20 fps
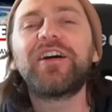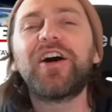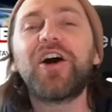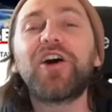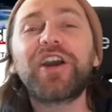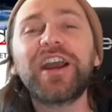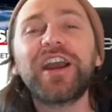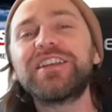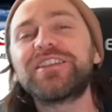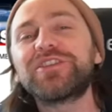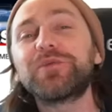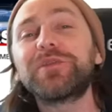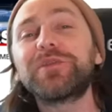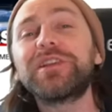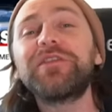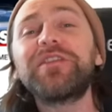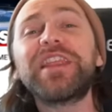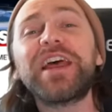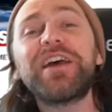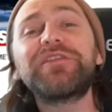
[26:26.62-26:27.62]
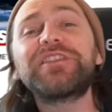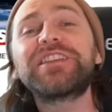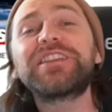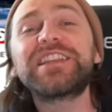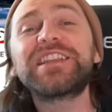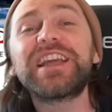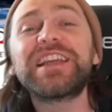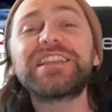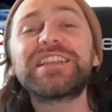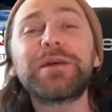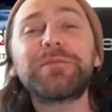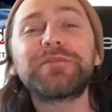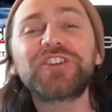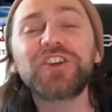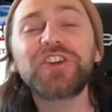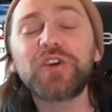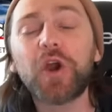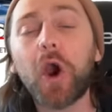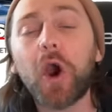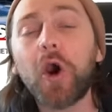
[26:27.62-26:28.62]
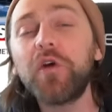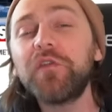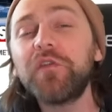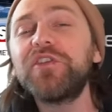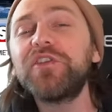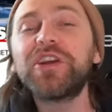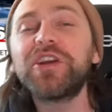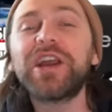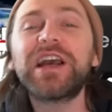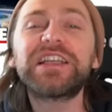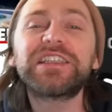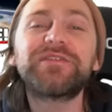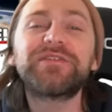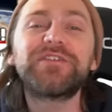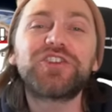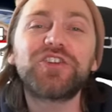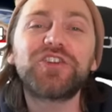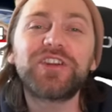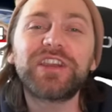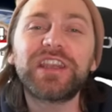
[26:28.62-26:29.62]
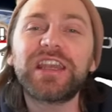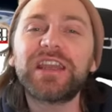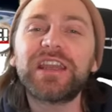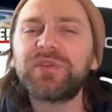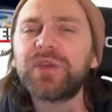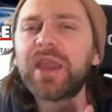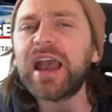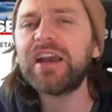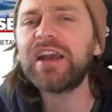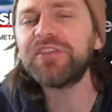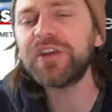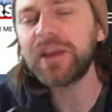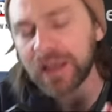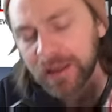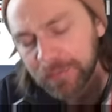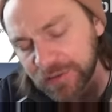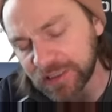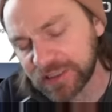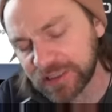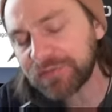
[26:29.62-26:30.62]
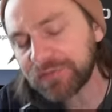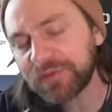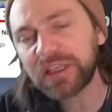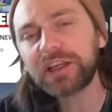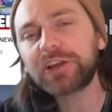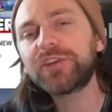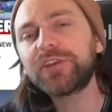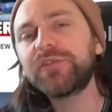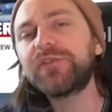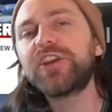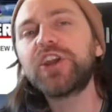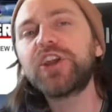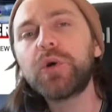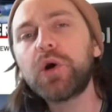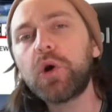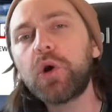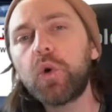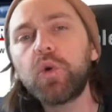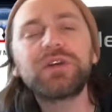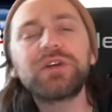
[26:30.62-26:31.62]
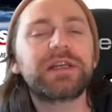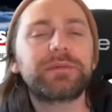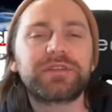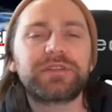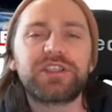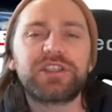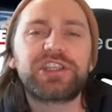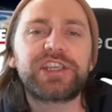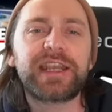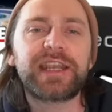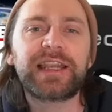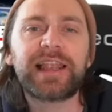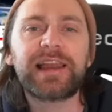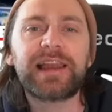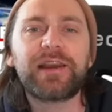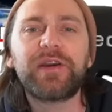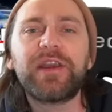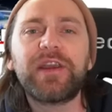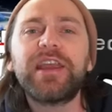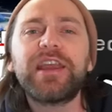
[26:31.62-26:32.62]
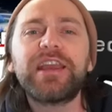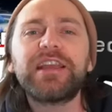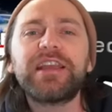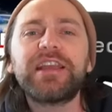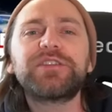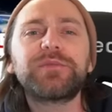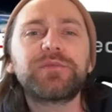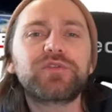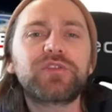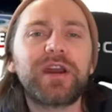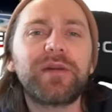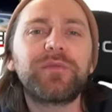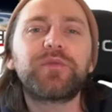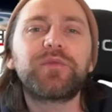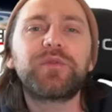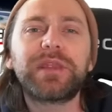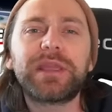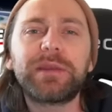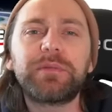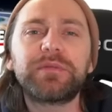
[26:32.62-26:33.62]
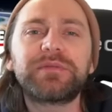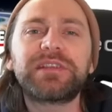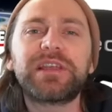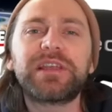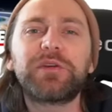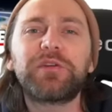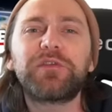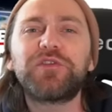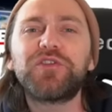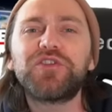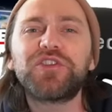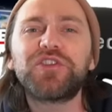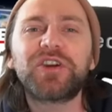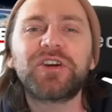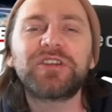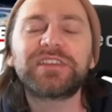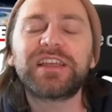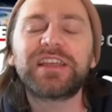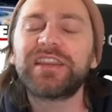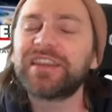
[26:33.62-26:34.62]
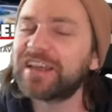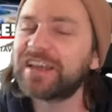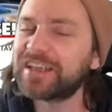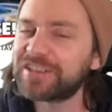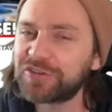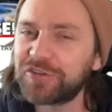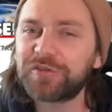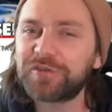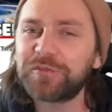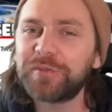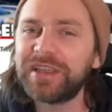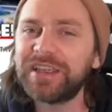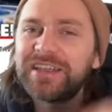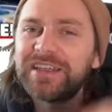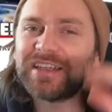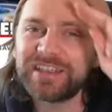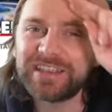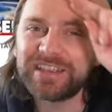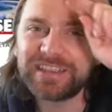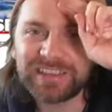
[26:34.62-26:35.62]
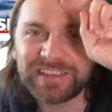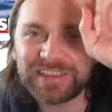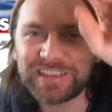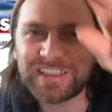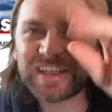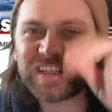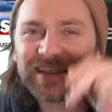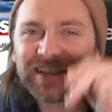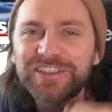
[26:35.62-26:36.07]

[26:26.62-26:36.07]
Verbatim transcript: Okay, so we'll leave it there for today's episode. Hopefully you guys have enjoyed it. If you have, please leave a like on the video. It always helps the channel out. Hit subscribe if you want to keep up to date with future content. That is all for me. See you guys